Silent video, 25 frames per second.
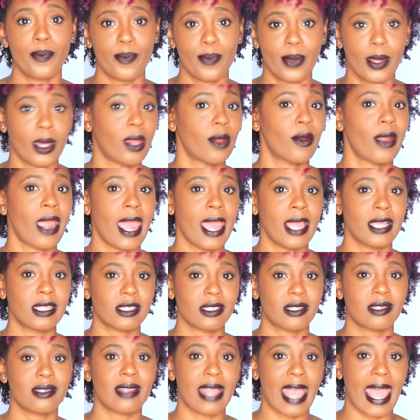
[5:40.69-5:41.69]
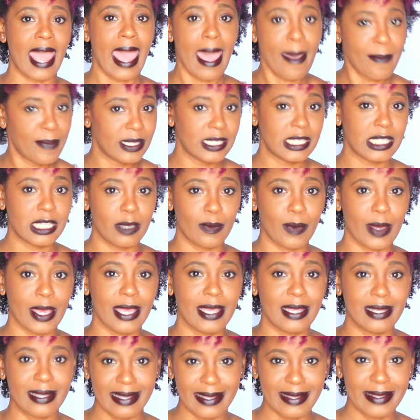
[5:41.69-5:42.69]
pillowcase that happens to
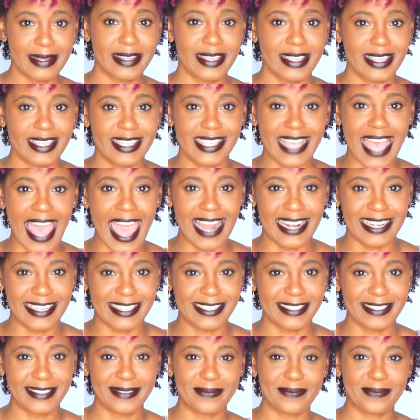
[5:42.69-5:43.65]
be satin.